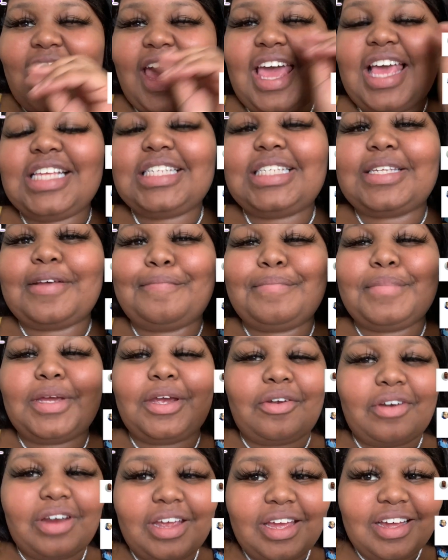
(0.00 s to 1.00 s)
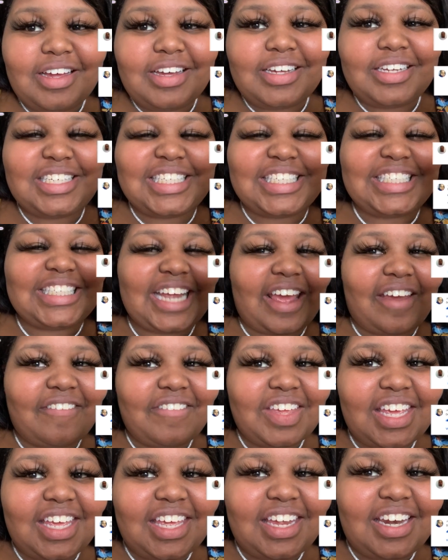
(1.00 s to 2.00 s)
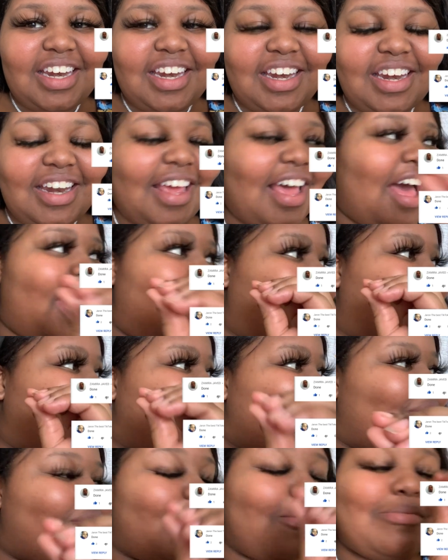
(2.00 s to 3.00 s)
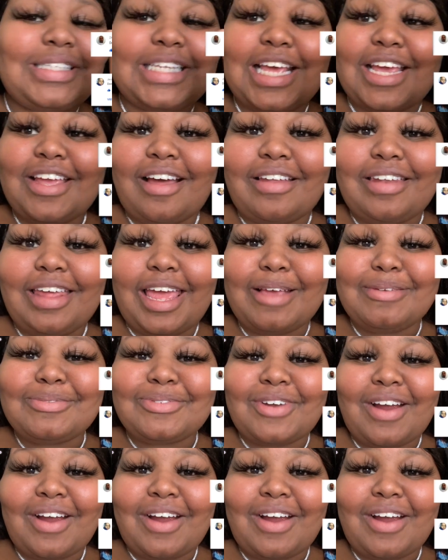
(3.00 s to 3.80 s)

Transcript: and Zamiria Jevit. I don't know if I'm saying y'all names